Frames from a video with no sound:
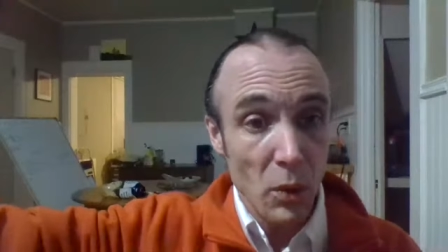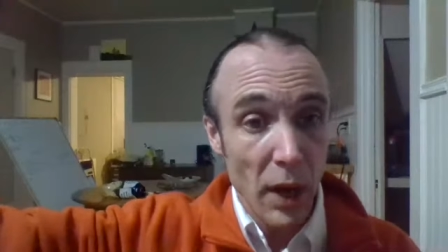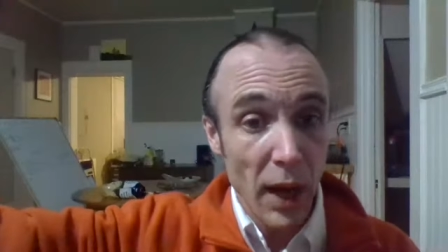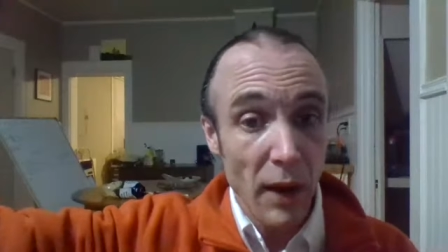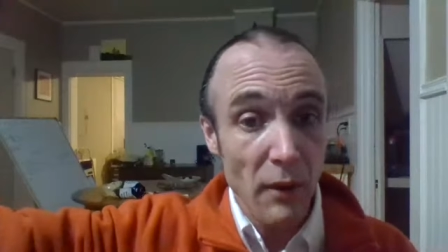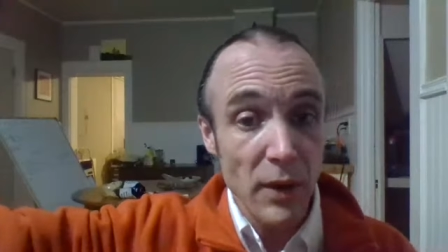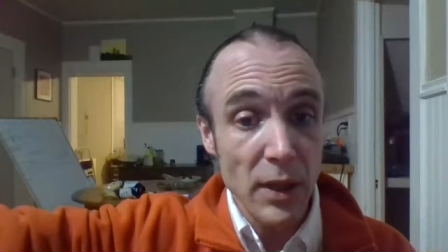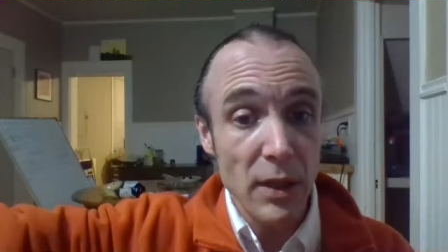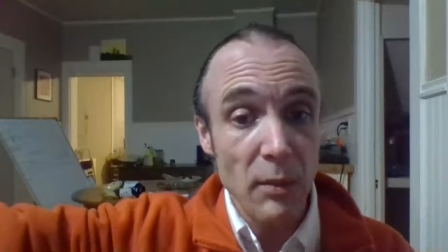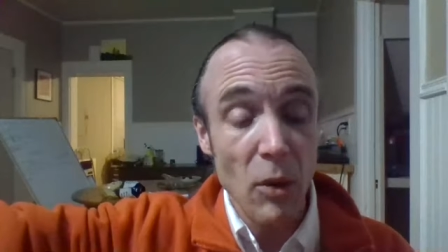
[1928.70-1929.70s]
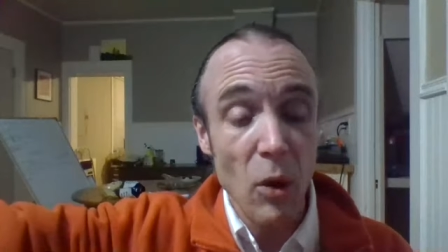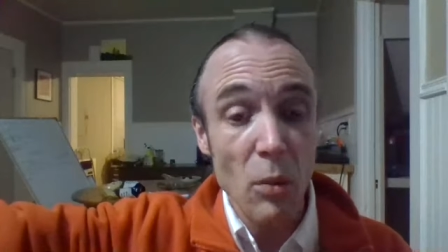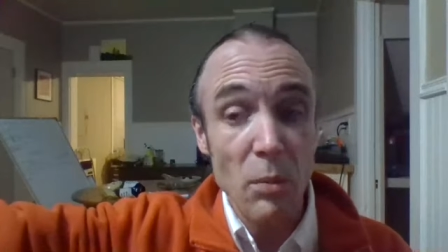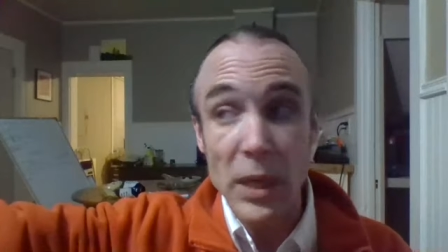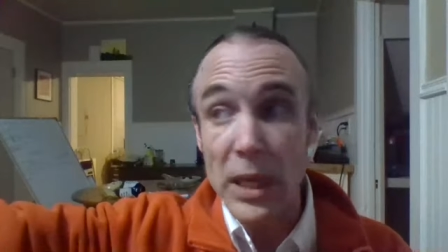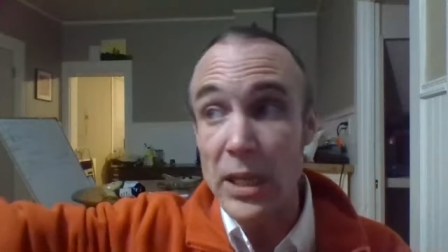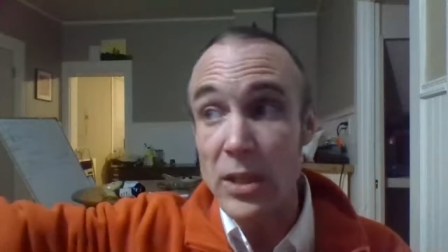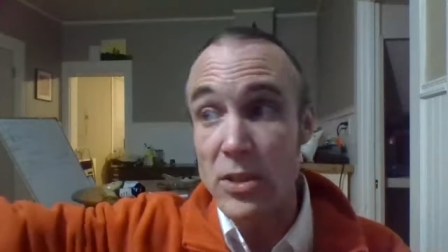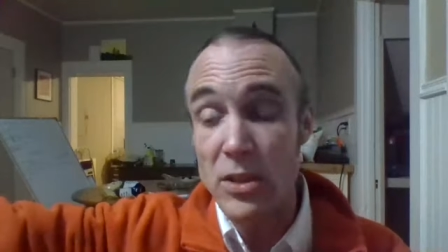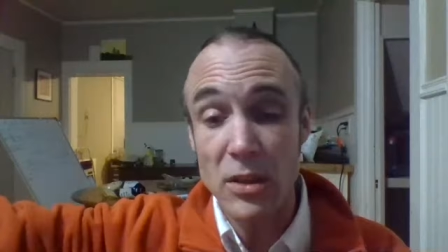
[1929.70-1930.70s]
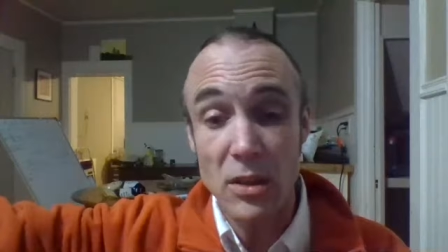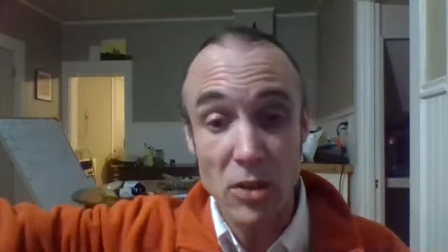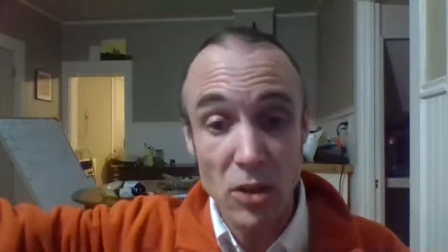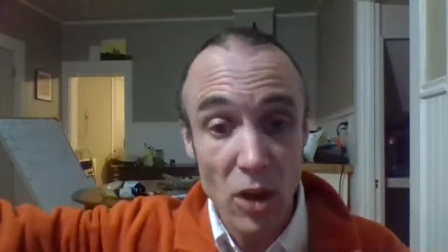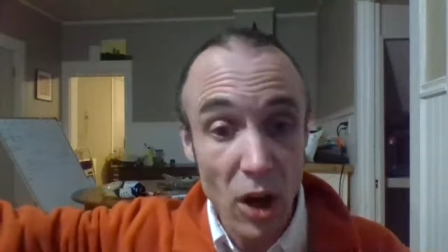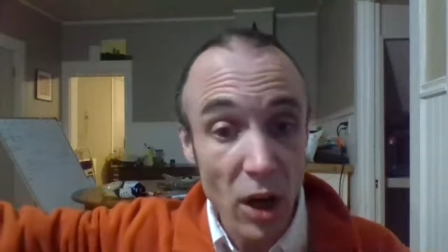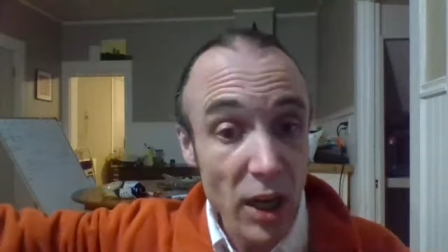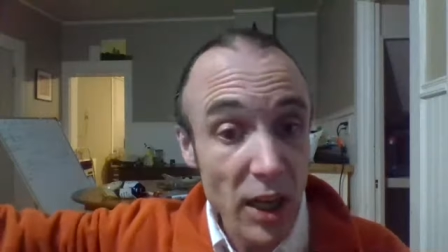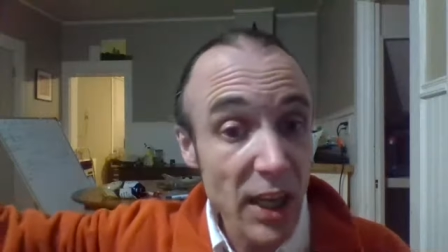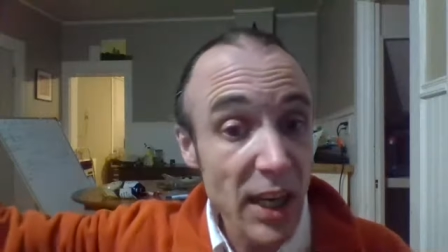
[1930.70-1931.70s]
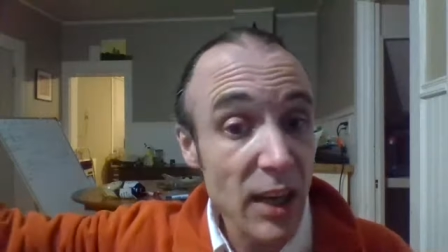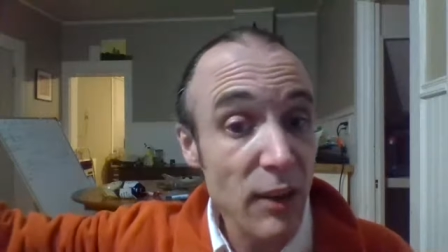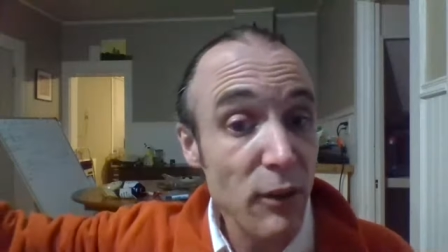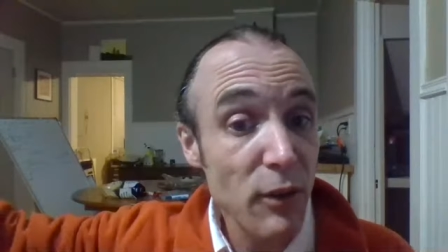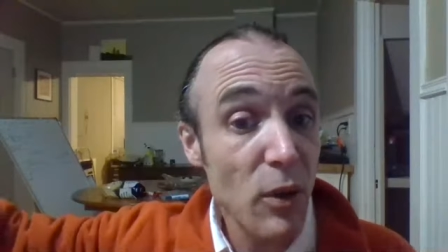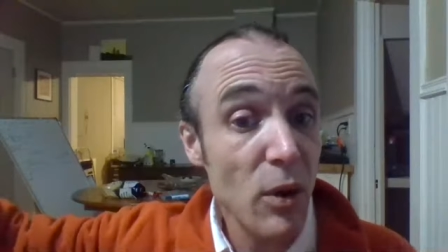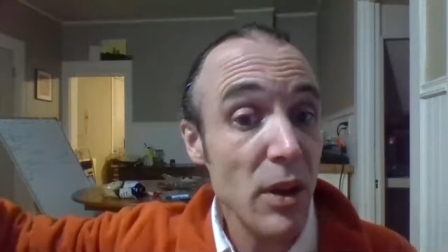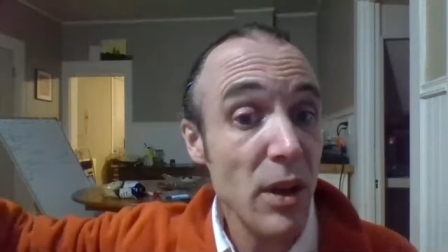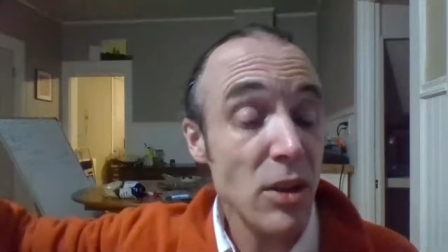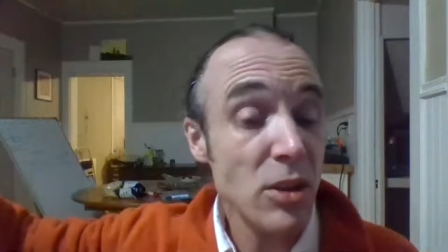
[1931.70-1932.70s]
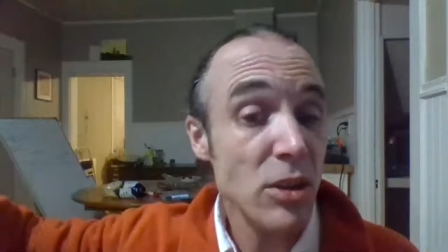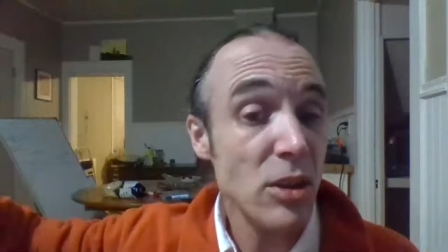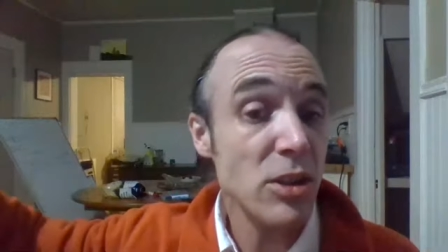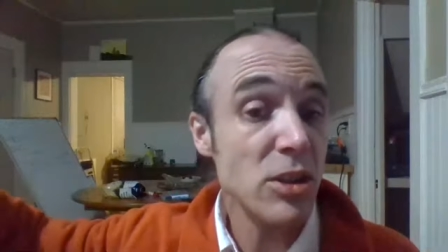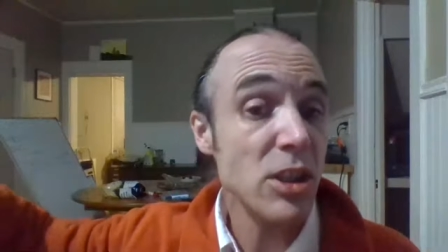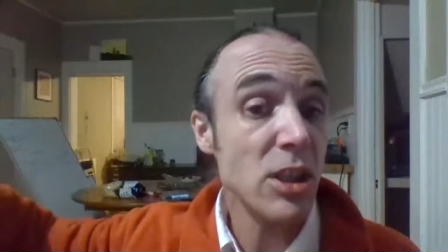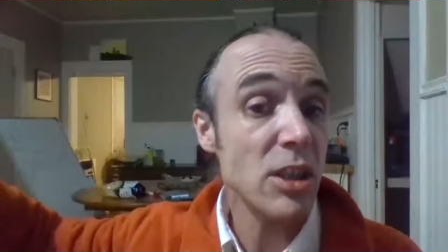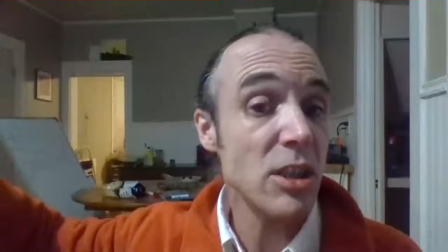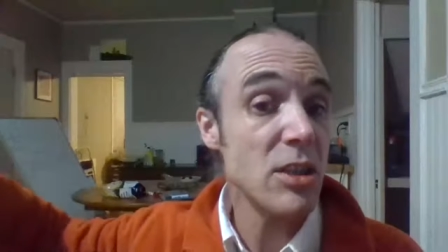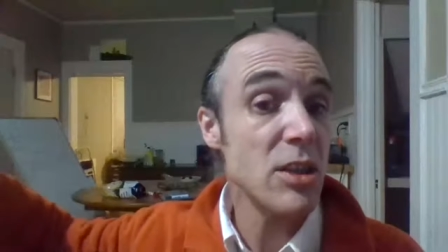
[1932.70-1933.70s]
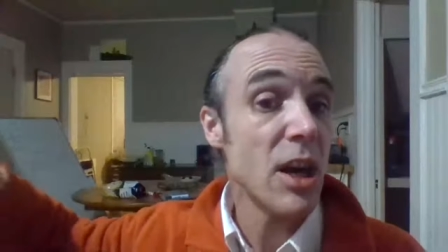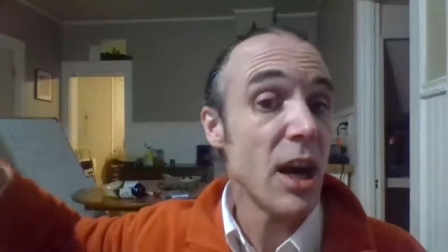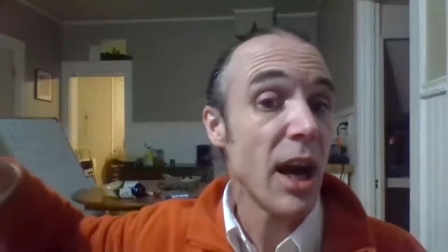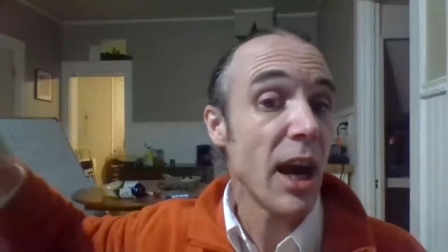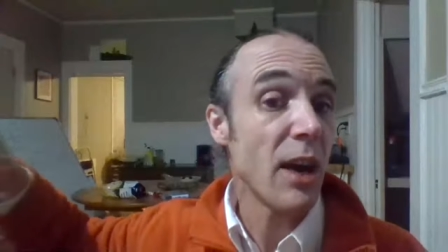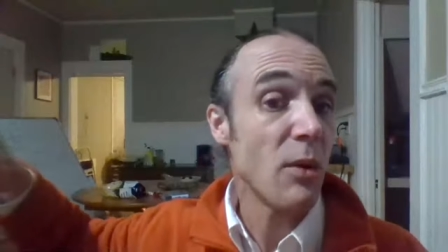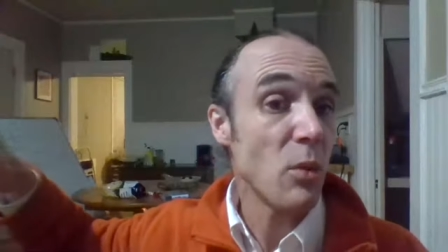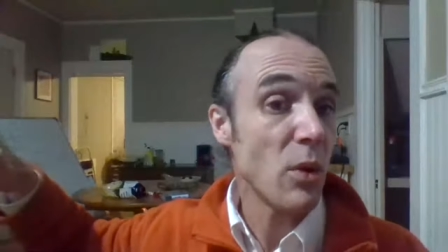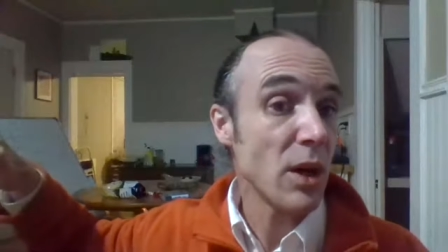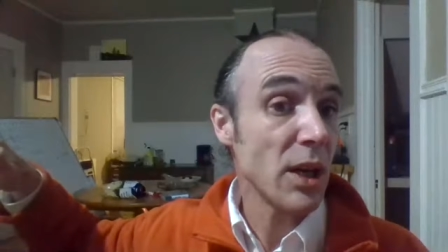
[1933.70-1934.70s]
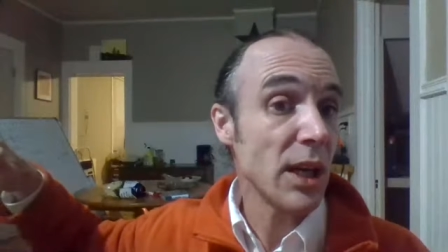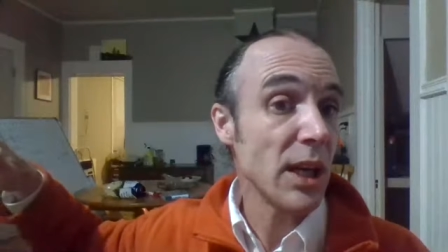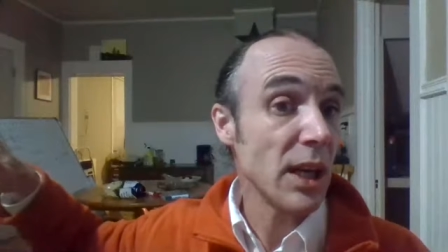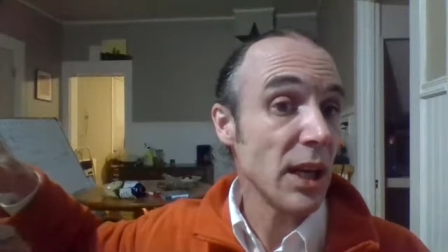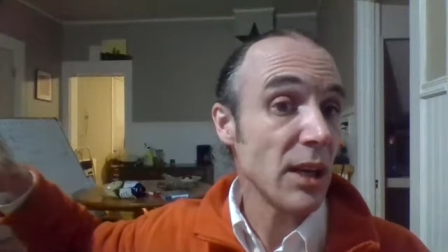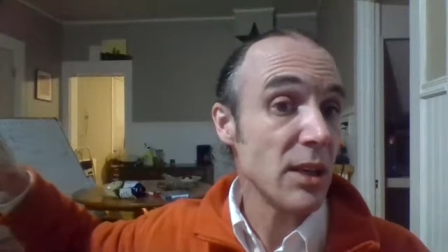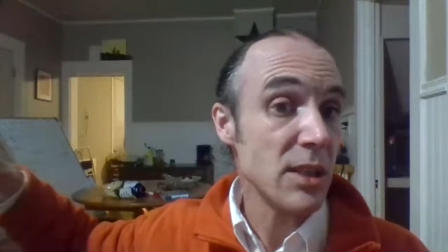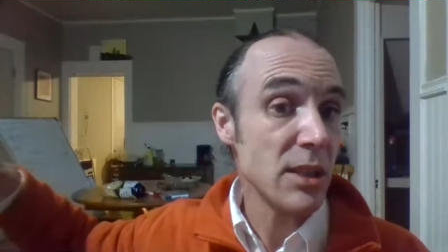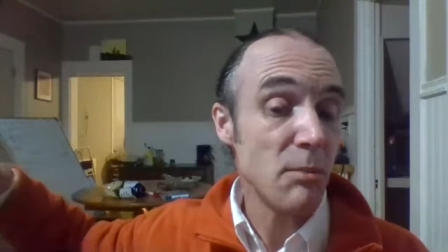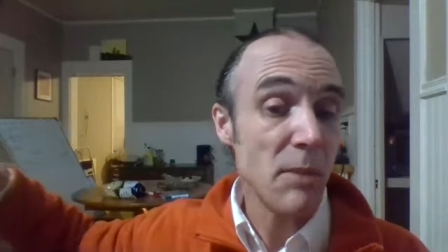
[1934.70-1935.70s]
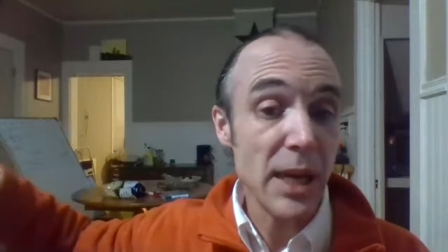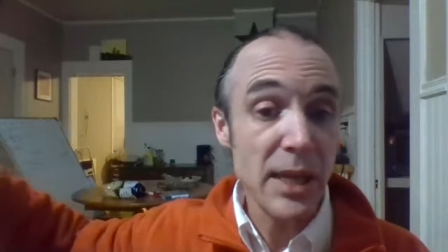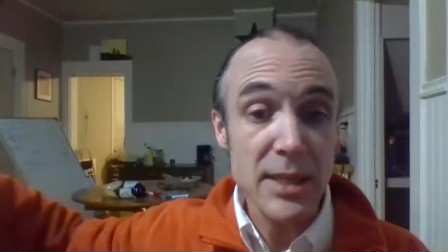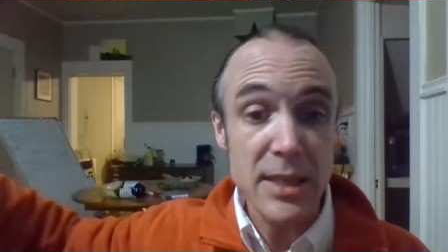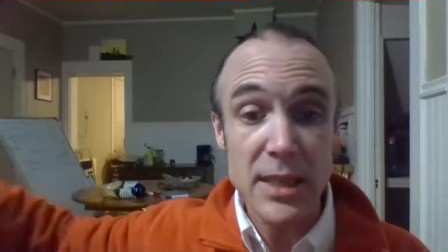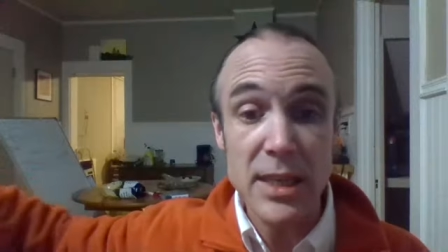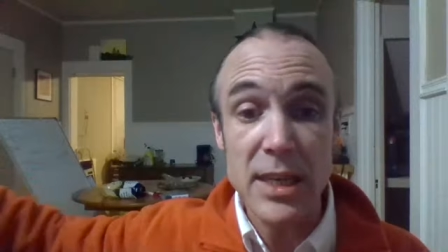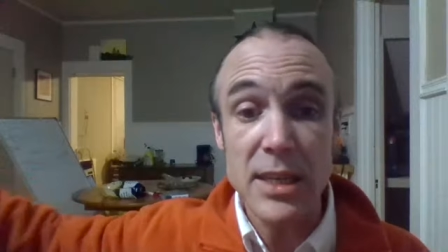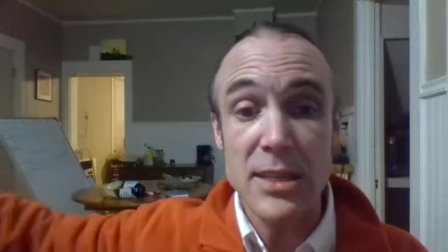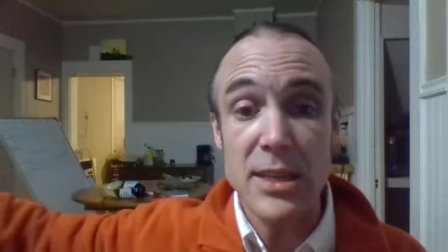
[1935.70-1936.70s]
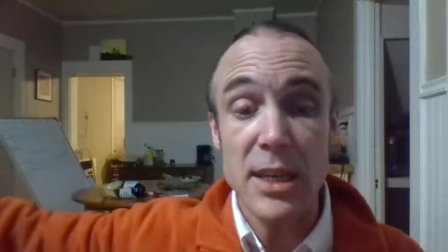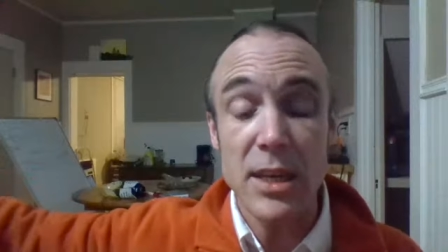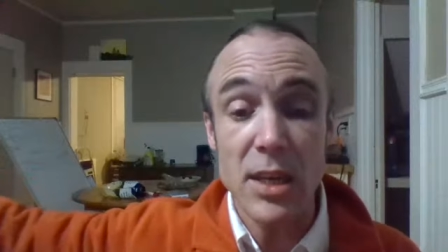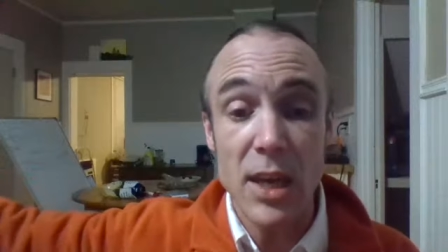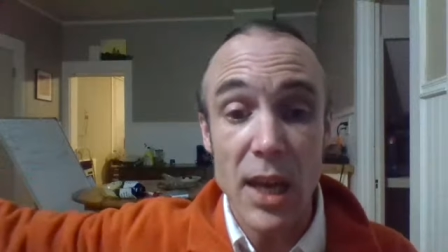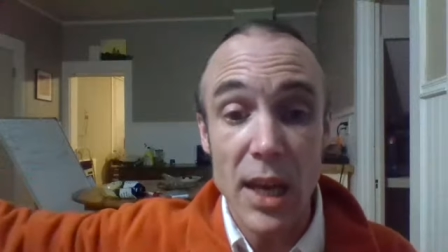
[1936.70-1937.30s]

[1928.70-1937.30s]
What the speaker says: having them open into gardening for their churches and working into maintenance and